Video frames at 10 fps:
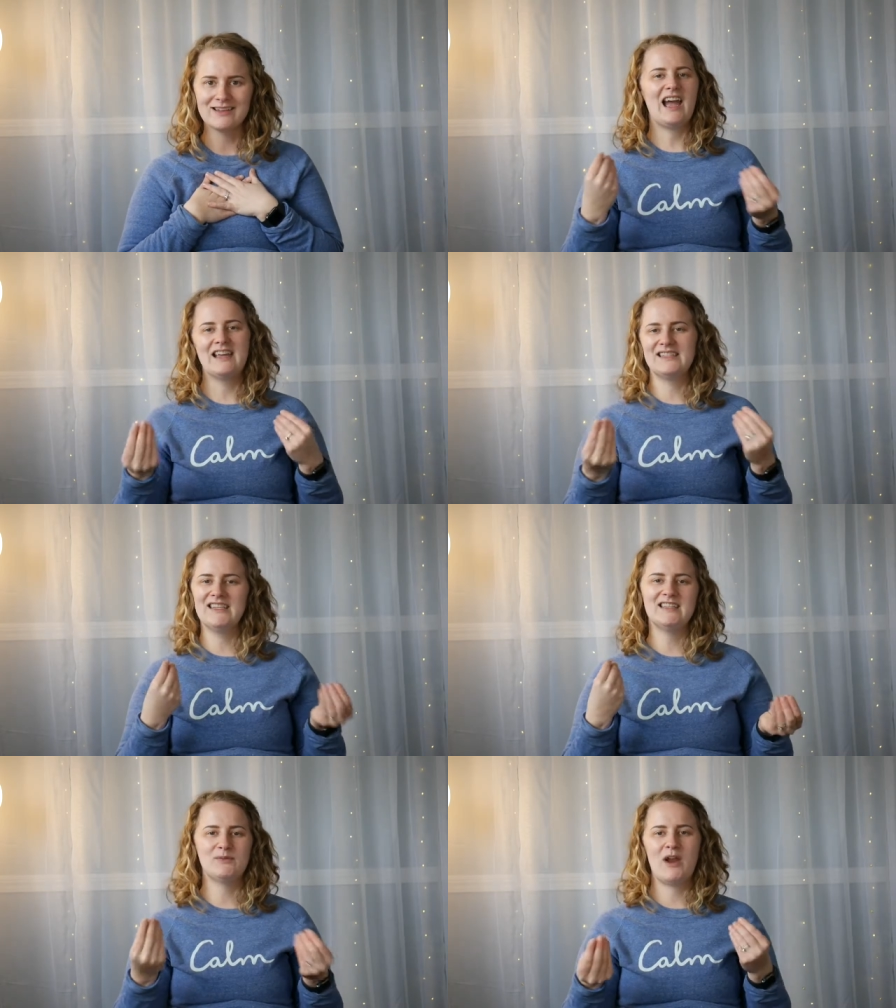I
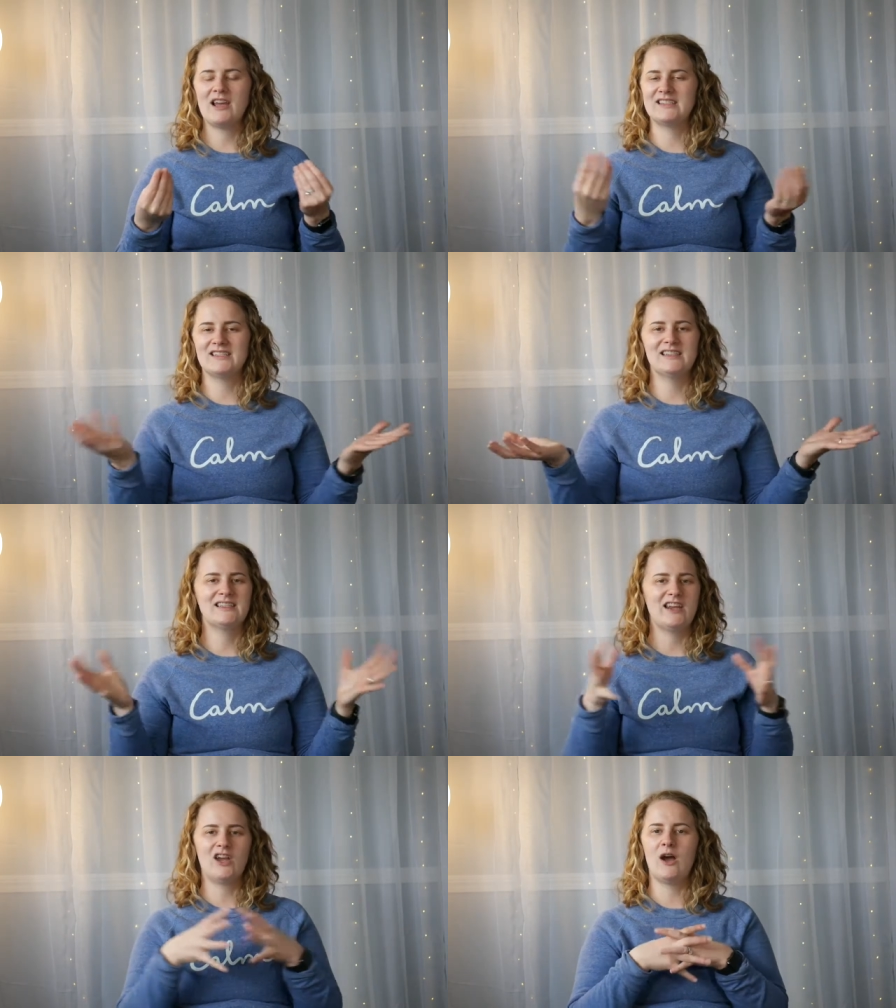see these practices
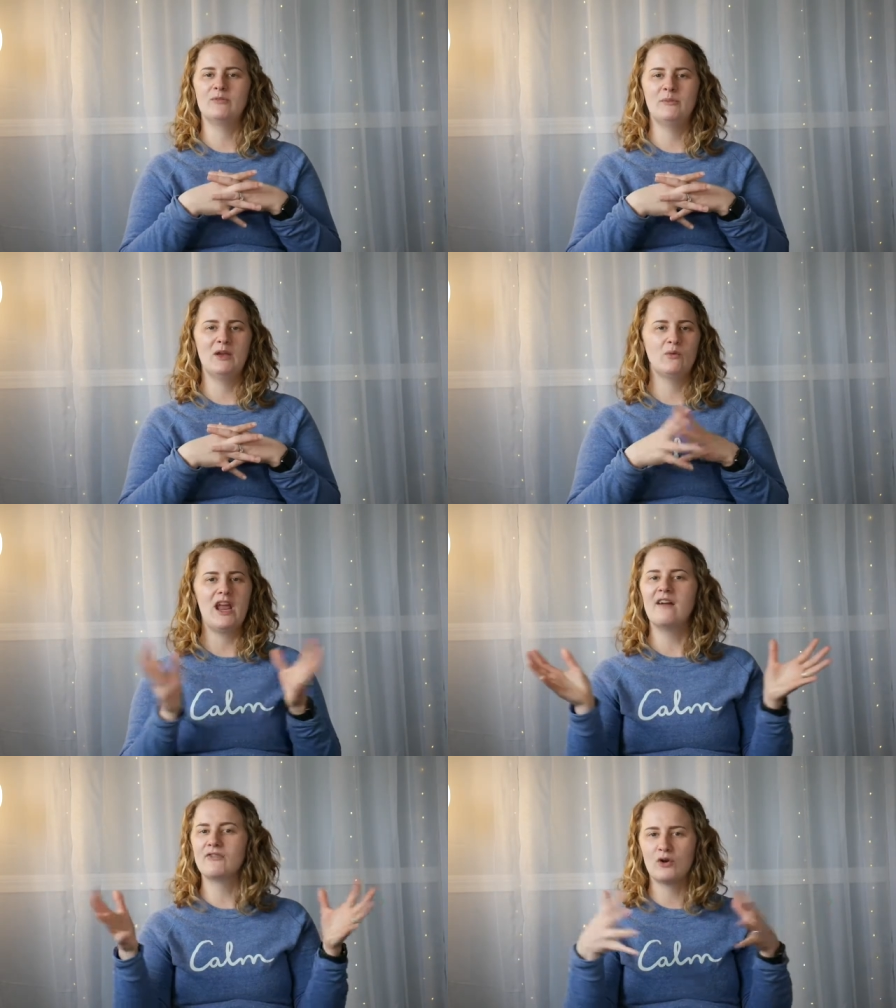can complement
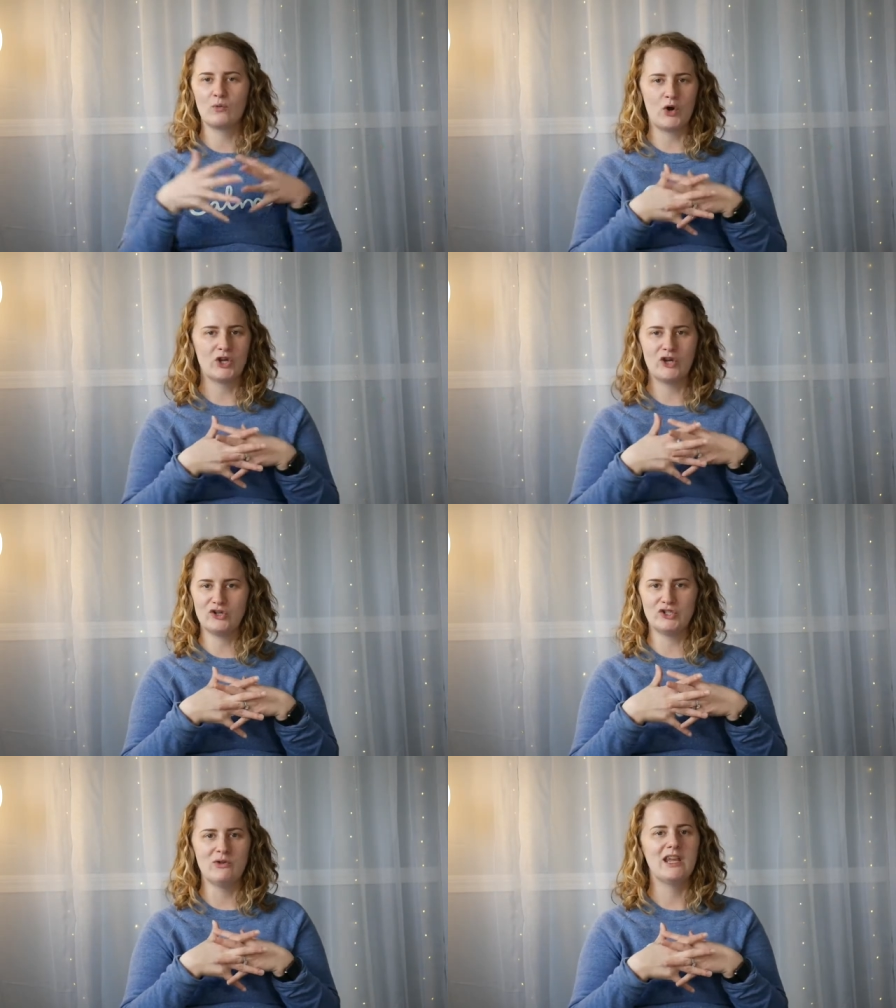whatever work
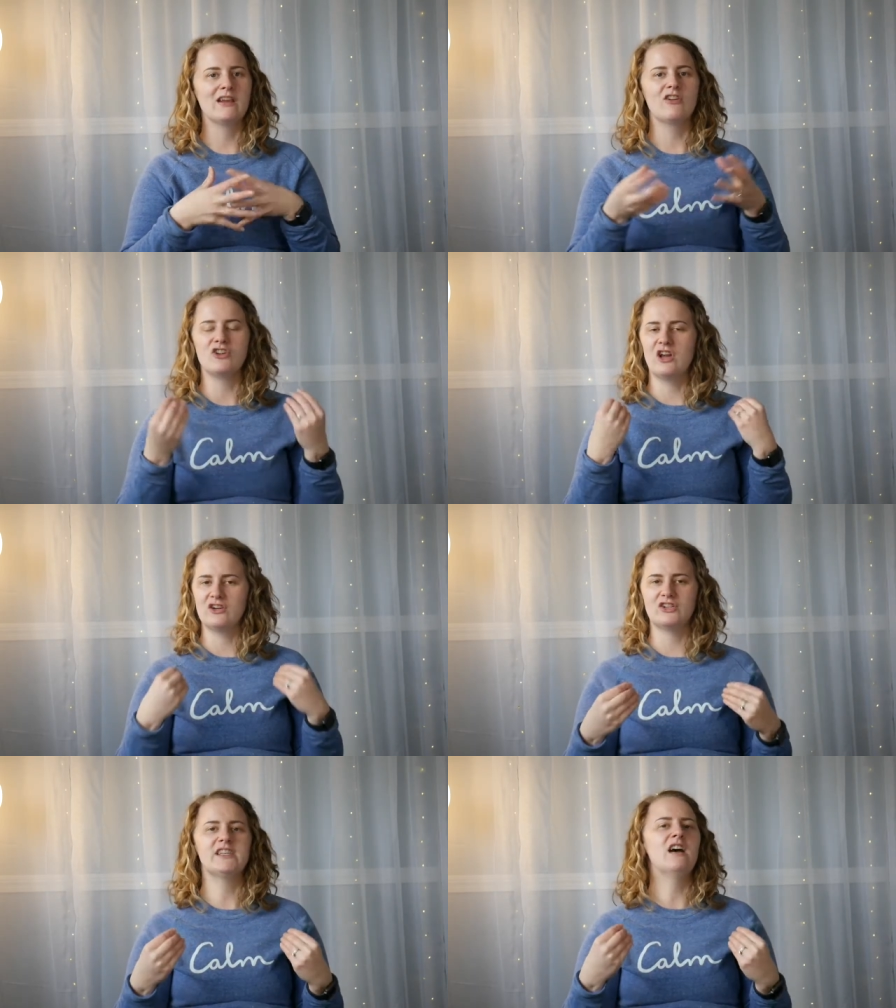you're doing on your
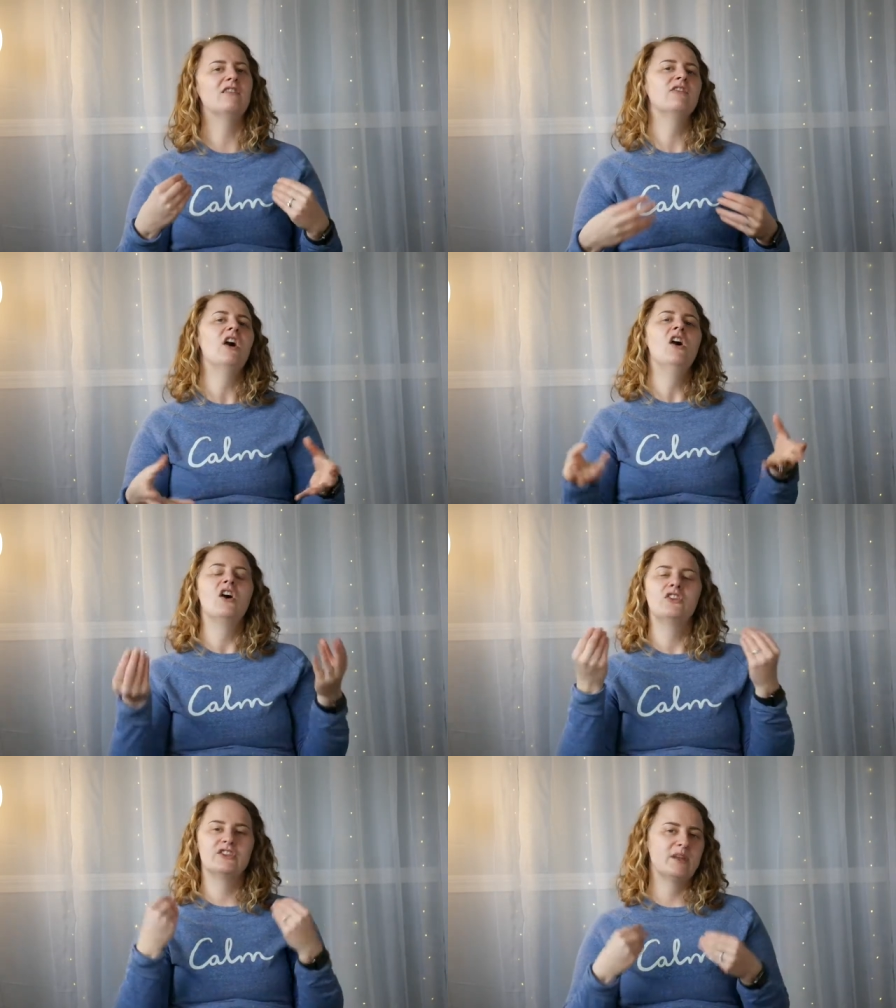inner self,
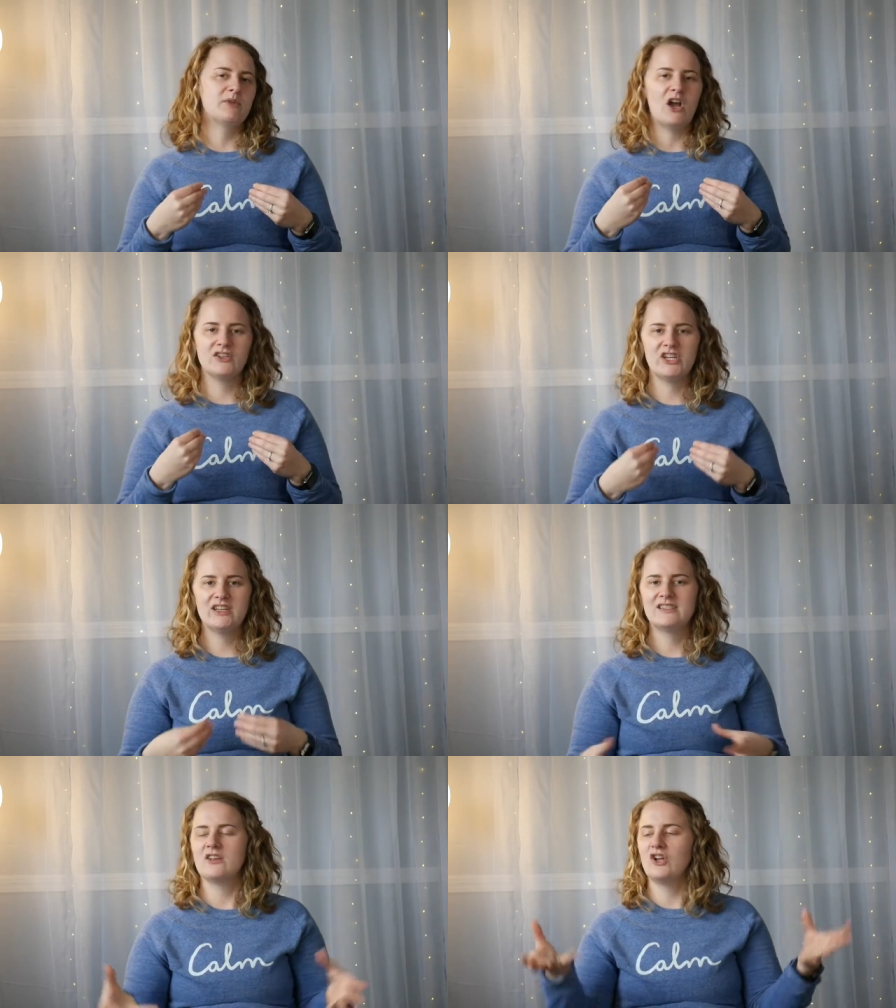on your
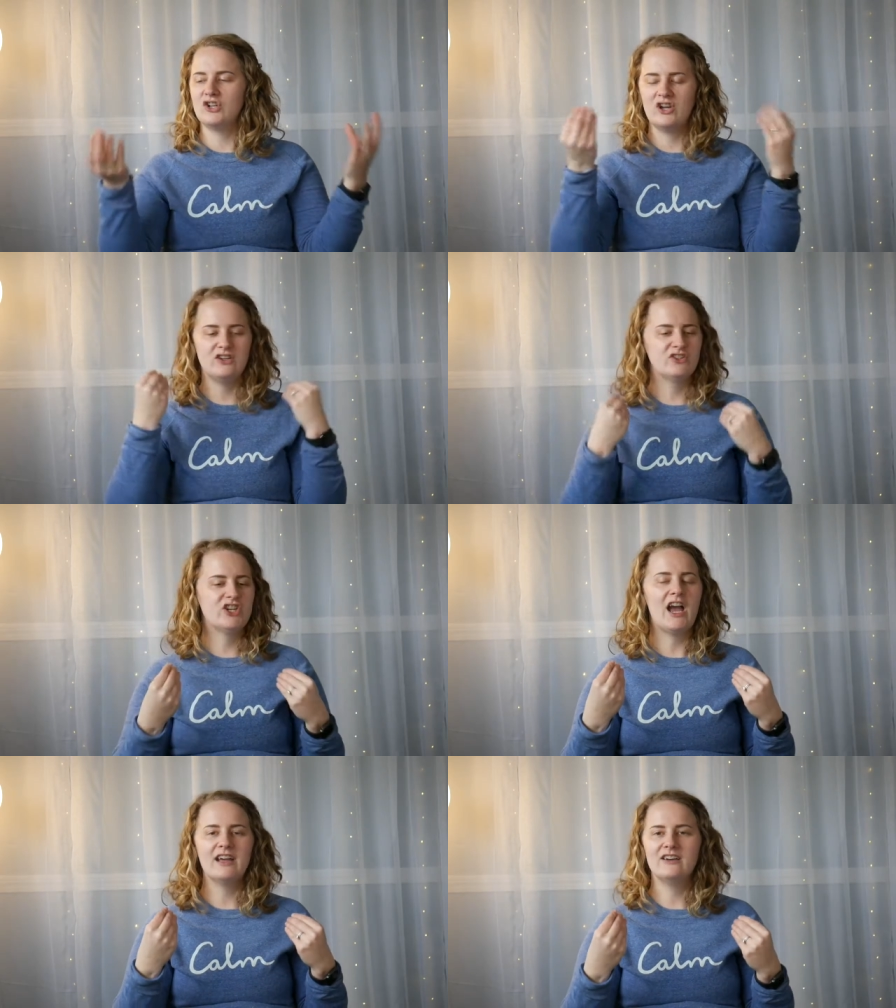subconscious, on your inner
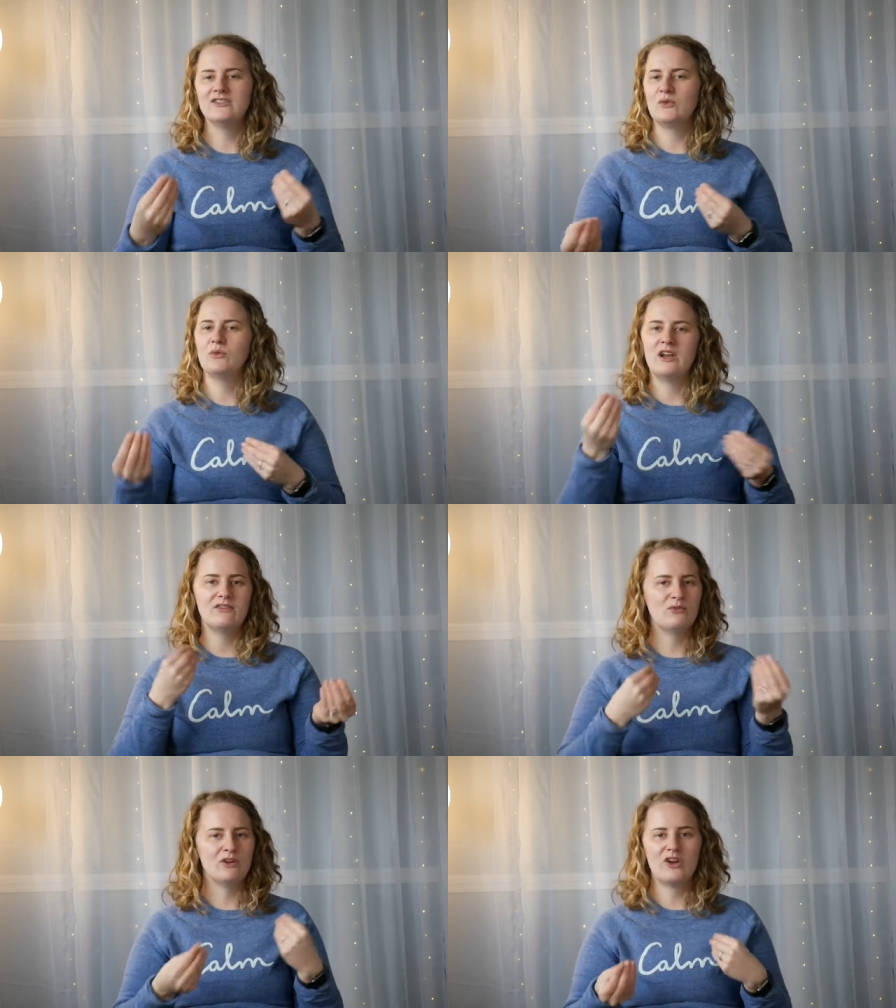child, whatever
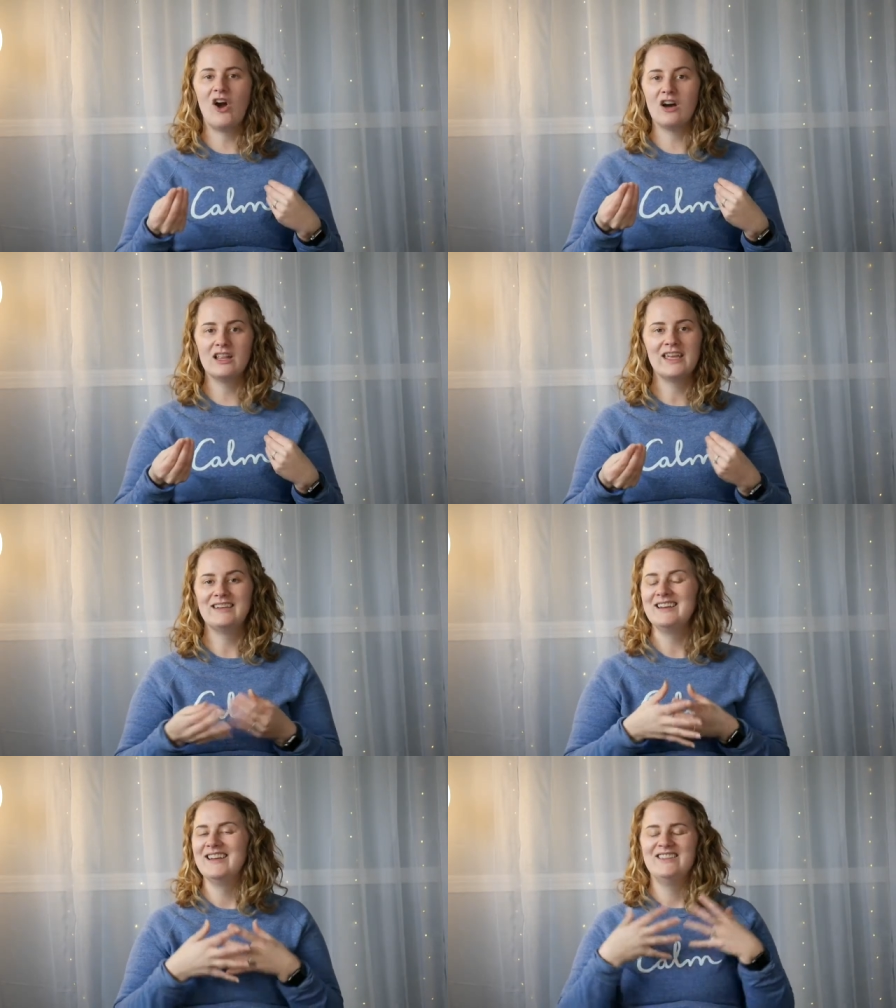you want to call it.
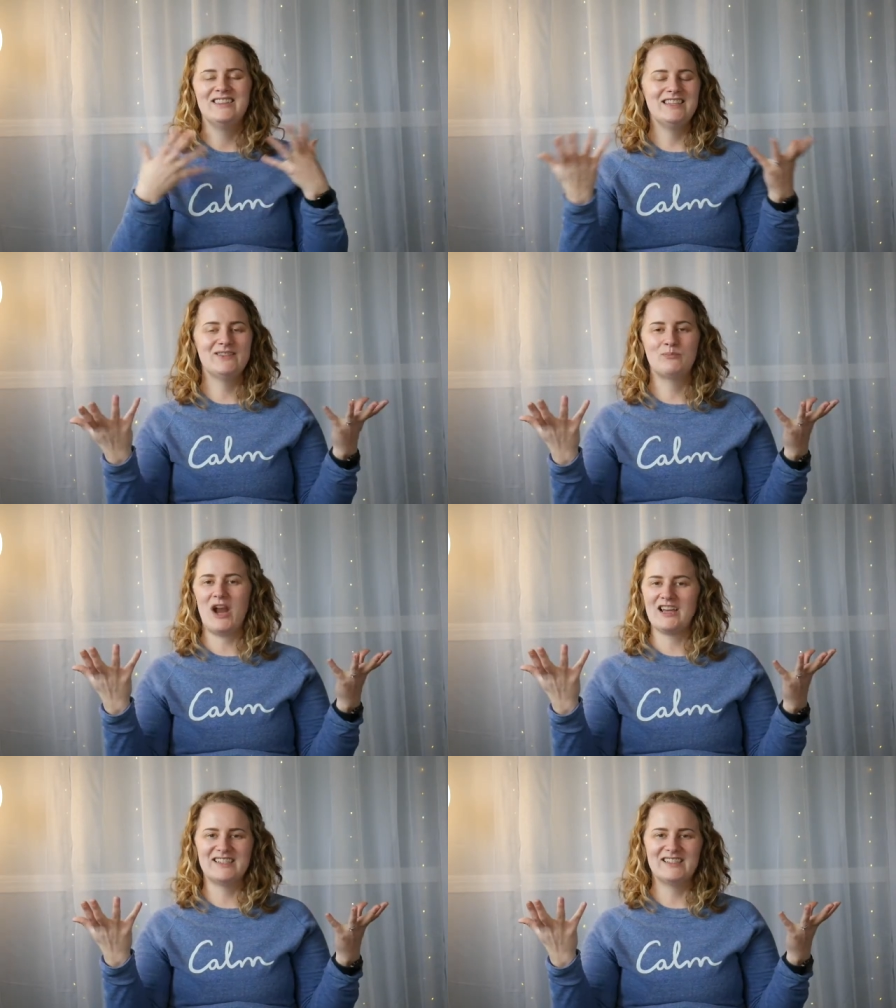These
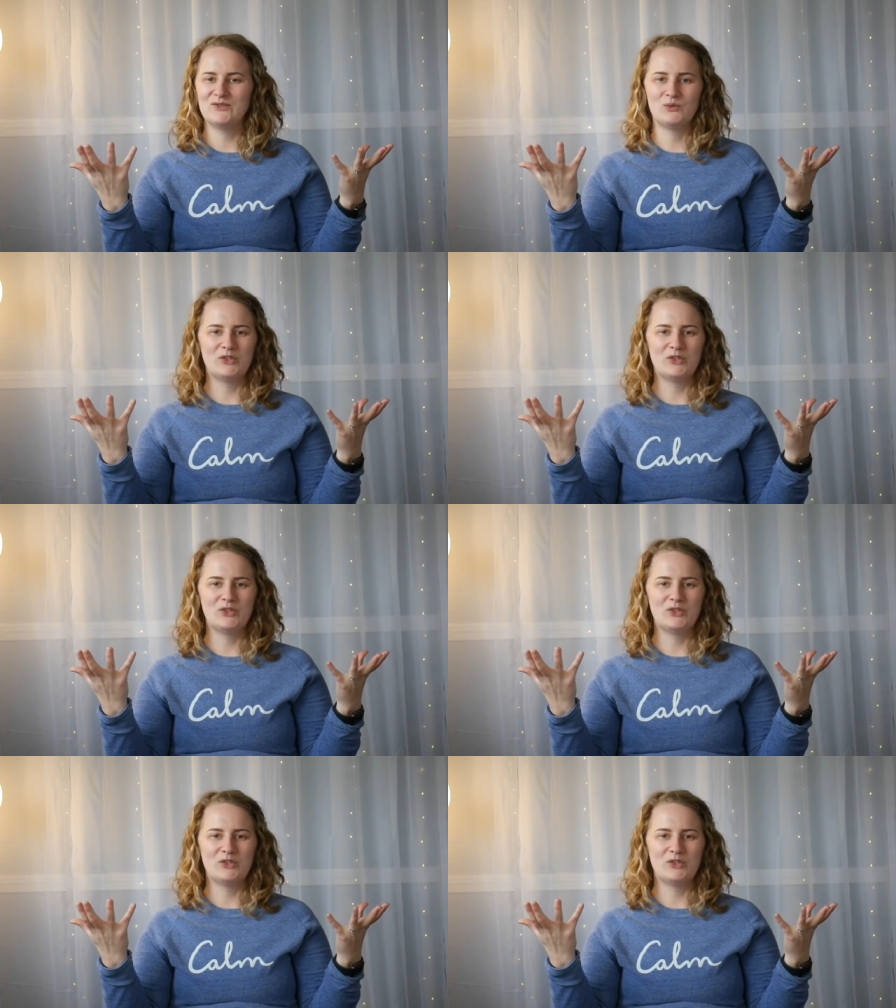practices will